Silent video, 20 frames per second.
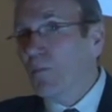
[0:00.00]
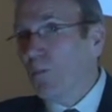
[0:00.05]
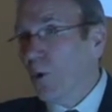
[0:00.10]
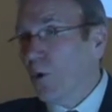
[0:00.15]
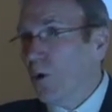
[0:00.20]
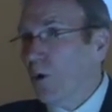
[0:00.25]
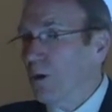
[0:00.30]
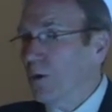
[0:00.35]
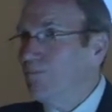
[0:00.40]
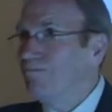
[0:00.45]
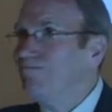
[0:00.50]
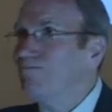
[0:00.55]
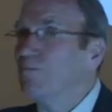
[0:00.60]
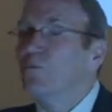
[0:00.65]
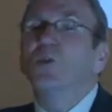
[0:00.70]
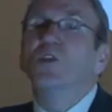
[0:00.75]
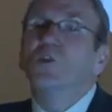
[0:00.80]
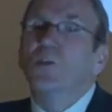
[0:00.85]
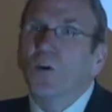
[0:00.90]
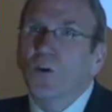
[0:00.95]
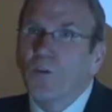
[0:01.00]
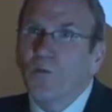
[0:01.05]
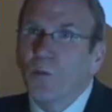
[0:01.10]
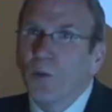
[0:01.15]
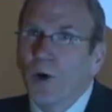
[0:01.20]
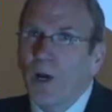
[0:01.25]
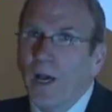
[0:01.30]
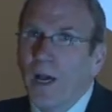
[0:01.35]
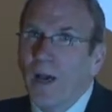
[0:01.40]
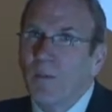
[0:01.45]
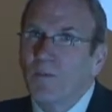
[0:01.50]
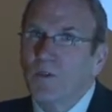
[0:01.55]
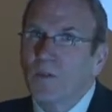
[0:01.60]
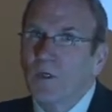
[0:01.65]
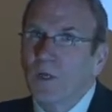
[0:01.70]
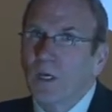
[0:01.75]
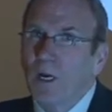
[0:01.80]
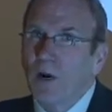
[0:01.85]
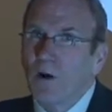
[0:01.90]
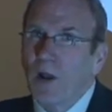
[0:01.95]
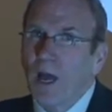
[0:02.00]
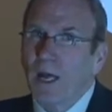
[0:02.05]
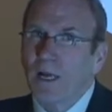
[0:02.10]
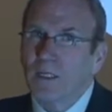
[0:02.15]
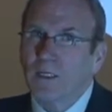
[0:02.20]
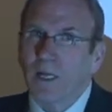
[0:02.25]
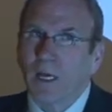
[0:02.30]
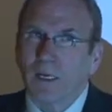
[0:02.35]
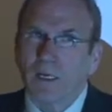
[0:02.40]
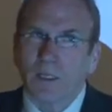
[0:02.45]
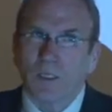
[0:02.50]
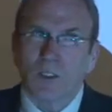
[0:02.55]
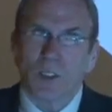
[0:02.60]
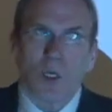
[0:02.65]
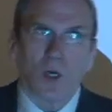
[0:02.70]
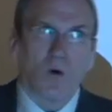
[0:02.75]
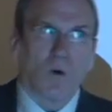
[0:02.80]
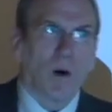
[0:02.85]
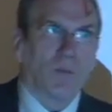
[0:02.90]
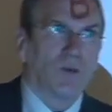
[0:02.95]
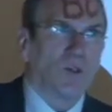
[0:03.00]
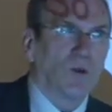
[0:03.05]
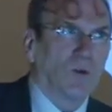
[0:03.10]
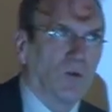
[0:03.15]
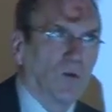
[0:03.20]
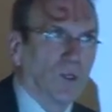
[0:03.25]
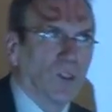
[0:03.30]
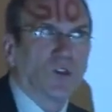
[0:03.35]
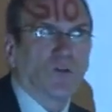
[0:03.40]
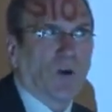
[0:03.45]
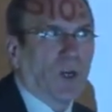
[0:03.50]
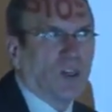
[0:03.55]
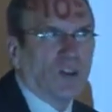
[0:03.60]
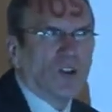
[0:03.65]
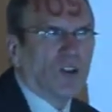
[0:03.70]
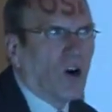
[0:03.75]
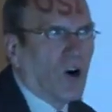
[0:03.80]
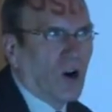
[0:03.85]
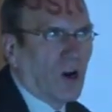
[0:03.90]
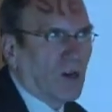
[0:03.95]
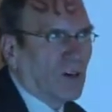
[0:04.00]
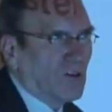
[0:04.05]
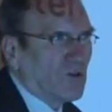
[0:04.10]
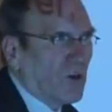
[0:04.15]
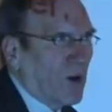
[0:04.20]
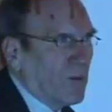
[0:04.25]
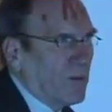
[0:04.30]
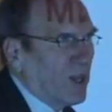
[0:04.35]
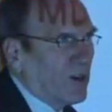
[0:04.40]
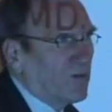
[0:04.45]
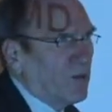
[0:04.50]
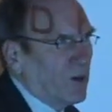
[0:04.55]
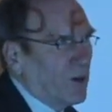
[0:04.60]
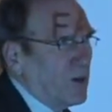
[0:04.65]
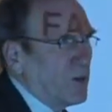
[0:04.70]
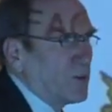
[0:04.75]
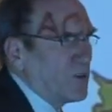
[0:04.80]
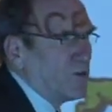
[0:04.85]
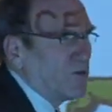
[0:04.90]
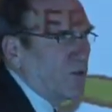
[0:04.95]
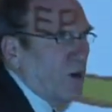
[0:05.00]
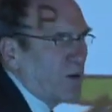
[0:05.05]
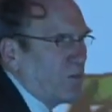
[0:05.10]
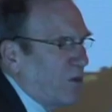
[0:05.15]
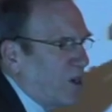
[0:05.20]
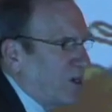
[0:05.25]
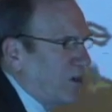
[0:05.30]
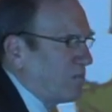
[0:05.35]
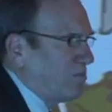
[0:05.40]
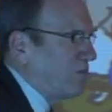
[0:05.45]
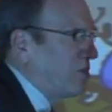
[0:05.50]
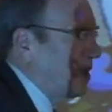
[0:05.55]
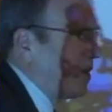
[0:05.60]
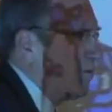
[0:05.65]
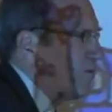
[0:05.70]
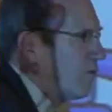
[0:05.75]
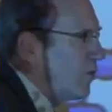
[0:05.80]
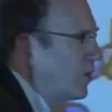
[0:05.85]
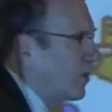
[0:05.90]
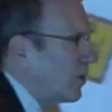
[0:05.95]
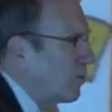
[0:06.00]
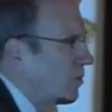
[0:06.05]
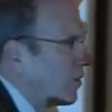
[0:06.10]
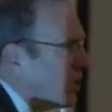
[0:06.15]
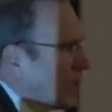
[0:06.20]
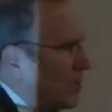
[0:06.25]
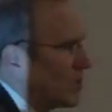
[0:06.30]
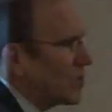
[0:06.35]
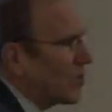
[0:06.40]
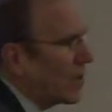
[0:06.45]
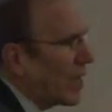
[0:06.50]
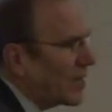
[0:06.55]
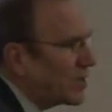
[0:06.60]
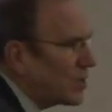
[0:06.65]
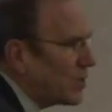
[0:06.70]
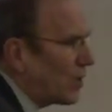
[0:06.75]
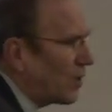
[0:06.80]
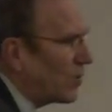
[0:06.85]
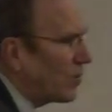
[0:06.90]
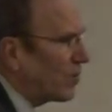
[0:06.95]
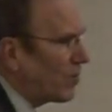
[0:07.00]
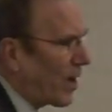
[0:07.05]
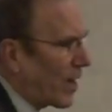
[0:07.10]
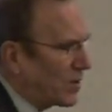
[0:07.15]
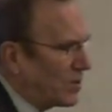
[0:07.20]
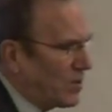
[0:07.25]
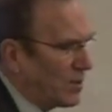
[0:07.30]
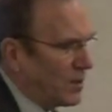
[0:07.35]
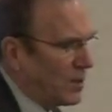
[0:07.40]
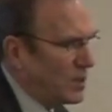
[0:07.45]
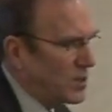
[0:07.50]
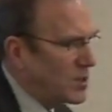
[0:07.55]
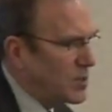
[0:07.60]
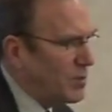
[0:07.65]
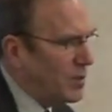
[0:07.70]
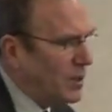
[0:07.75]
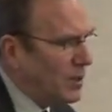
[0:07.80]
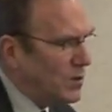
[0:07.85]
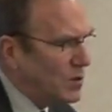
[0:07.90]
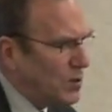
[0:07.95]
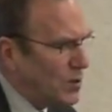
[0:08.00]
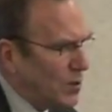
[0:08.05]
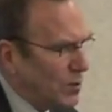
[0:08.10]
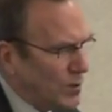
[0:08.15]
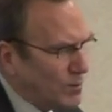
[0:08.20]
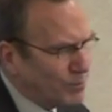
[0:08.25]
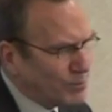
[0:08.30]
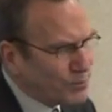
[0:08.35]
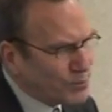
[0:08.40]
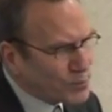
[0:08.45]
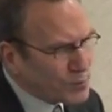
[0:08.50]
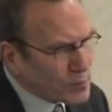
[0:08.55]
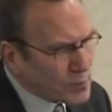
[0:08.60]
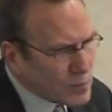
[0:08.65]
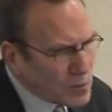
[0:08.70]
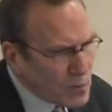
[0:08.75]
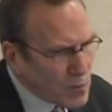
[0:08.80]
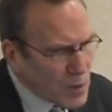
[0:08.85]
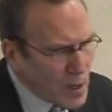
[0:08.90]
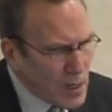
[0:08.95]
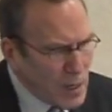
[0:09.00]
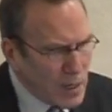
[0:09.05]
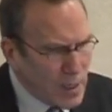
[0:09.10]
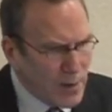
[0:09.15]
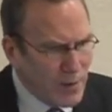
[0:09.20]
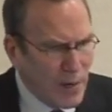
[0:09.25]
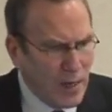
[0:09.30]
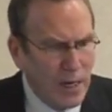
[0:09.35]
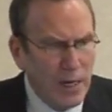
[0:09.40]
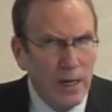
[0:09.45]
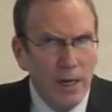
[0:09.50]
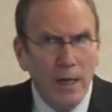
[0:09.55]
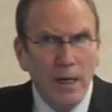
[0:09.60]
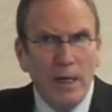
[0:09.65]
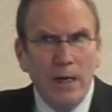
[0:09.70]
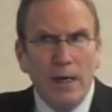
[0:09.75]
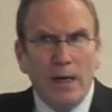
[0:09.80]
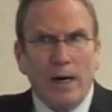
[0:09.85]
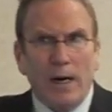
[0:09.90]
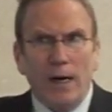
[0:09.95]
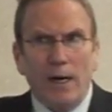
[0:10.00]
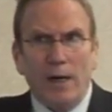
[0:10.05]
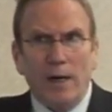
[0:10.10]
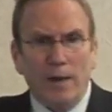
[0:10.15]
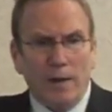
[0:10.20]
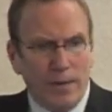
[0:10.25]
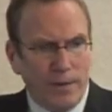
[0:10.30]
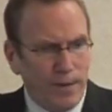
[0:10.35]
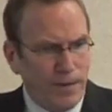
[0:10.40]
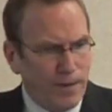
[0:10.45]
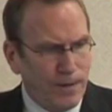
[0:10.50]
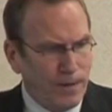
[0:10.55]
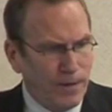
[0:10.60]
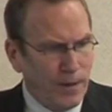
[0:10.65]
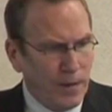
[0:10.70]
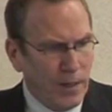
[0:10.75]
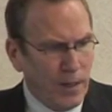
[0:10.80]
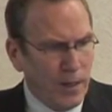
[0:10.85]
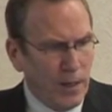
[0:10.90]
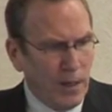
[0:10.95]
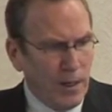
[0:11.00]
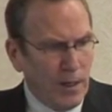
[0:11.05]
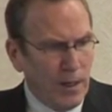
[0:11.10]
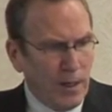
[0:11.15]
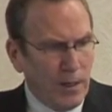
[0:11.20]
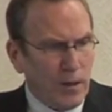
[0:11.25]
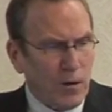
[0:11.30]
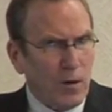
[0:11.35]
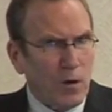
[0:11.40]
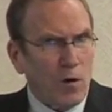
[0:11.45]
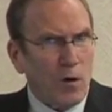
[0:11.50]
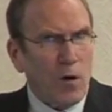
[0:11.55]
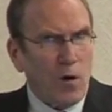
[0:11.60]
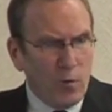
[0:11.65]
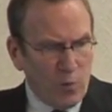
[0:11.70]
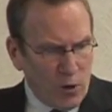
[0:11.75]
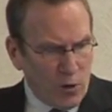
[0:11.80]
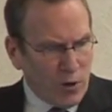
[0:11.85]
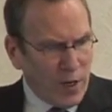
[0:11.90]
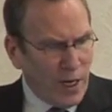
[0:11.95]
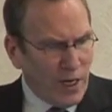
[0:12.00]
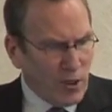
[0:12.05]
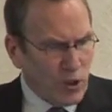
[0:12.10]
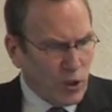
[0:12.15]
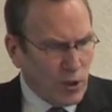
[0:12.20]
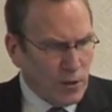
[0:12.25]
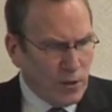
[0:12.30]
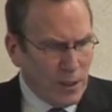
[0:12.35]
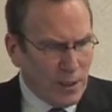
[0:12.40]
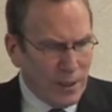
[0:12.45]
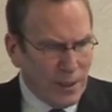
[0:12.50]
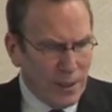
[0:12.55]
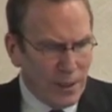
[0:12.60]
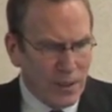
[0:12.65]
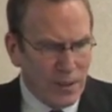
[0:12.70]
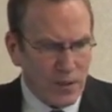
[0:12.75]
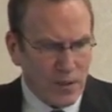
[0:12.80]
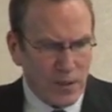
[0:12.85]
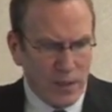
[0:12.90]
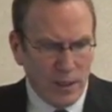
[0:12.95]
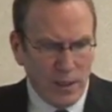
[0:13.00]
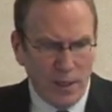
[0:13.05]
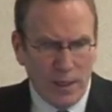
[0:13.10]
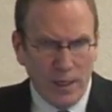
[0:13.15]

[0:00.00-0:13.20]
more reserved perhaps and are not as likely to go up to a strange dog and try and make friends and try and pet it, become friendly with it. So that's another factor that needs to be considered. Uh, uh, home location in is